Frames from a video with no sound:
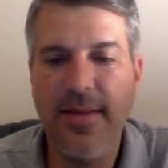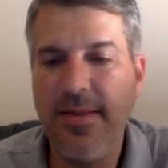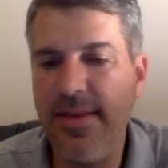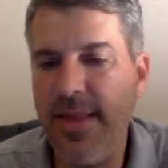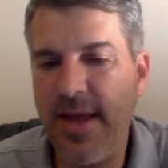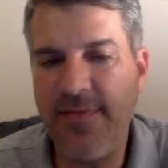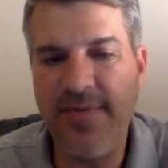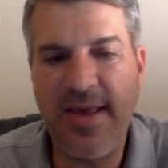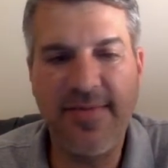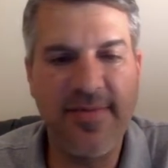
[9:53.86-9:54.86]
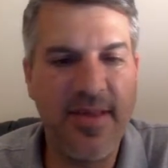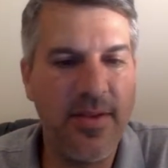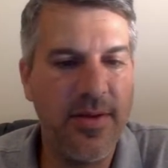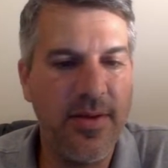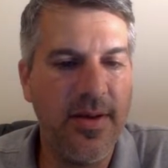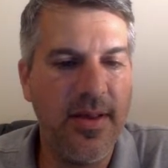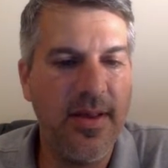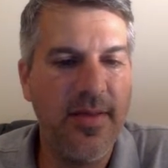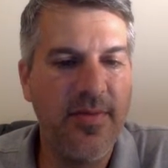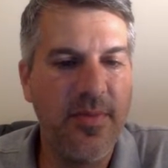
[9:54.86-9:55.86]
Not a fast seller,
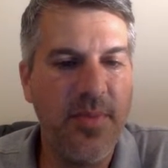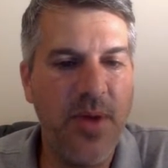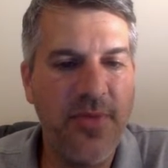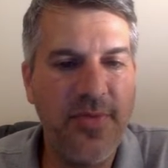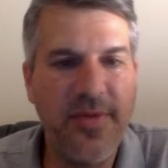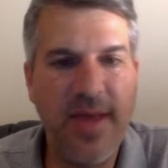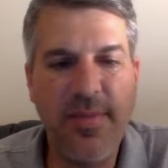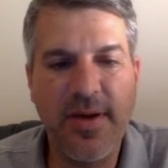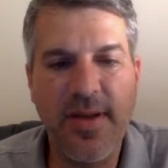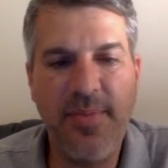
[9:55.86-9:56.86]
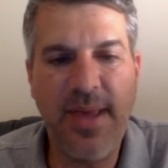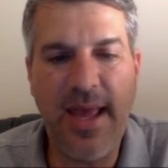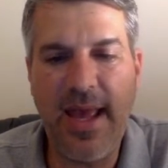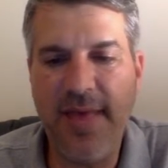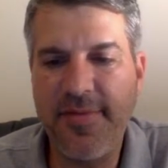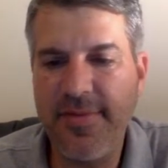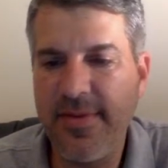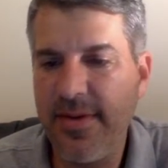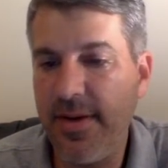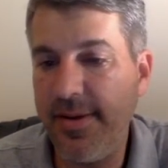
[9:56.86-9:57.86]
so most of the time you're gonna pass
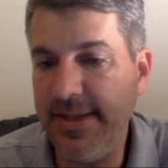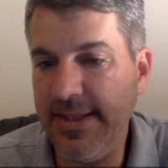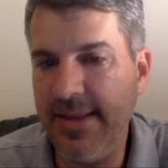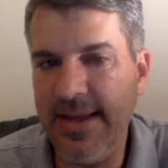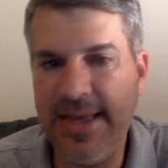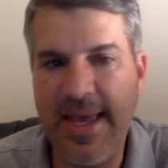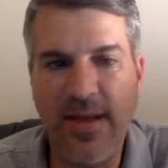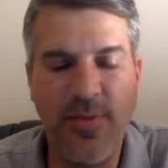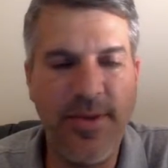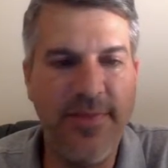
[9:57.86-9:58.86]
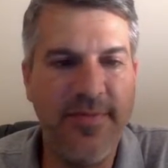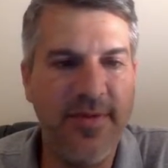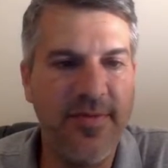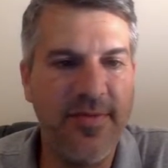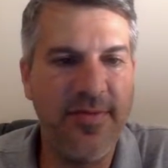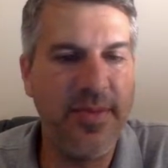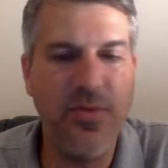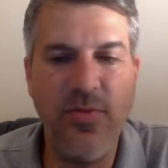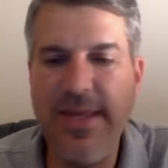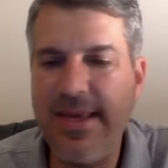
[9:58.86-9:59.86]
on Ely Cattleman. If there's something
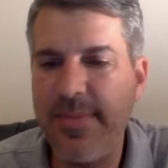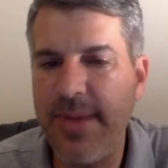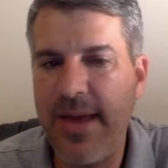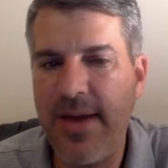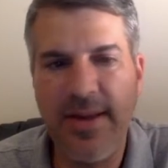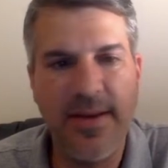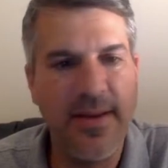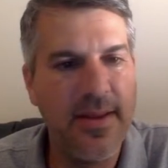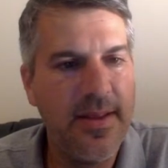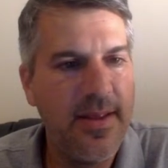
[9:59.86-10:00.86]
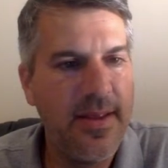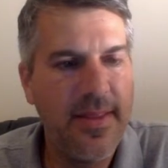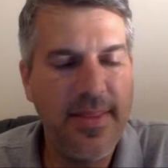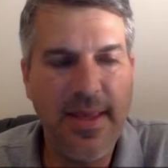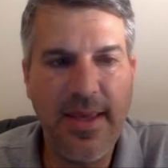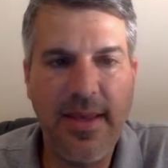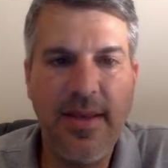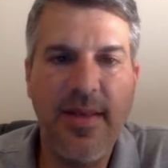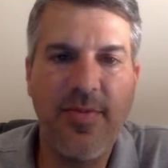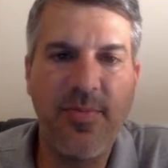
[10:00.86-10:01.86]
unique about it, then
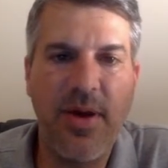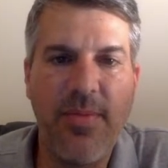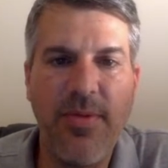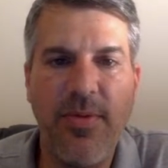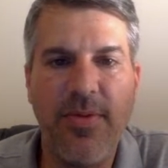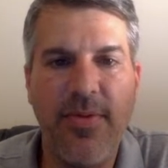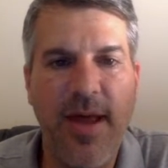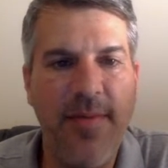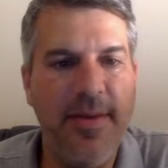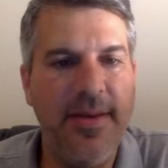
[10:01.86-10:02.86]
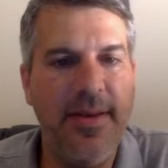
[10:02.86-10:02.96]
it's probably worth grabbing.